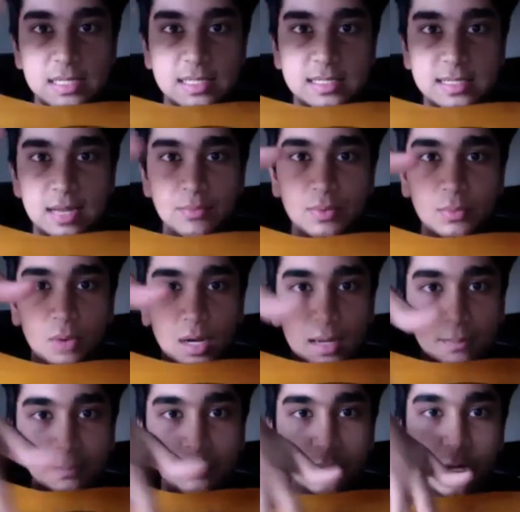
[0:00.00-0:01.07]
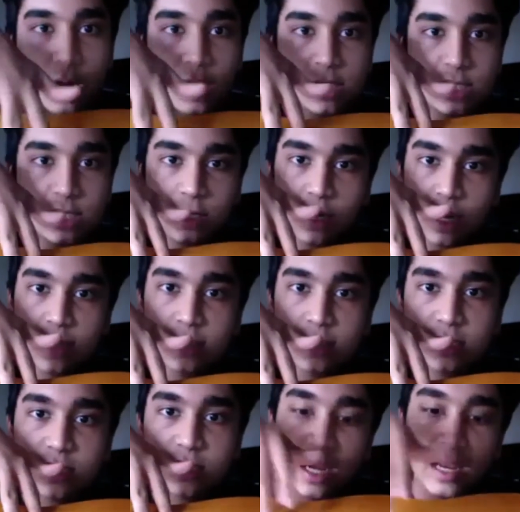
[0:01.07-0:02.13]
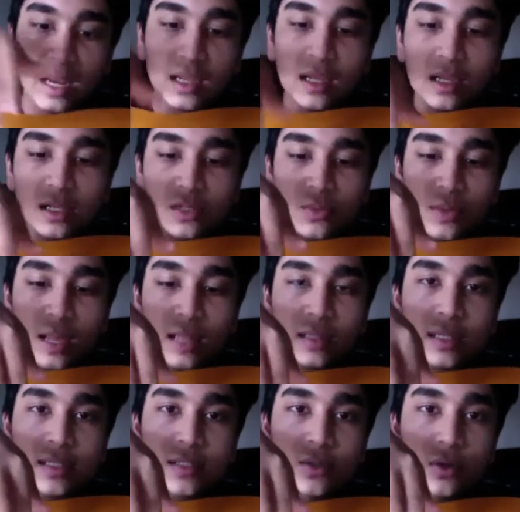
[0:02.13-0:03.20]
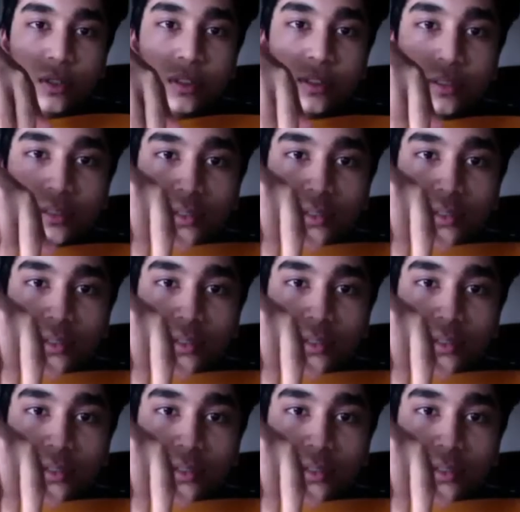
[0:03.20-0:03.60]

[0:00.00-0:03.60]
Instead, we want to brush across the string. So we get this noise.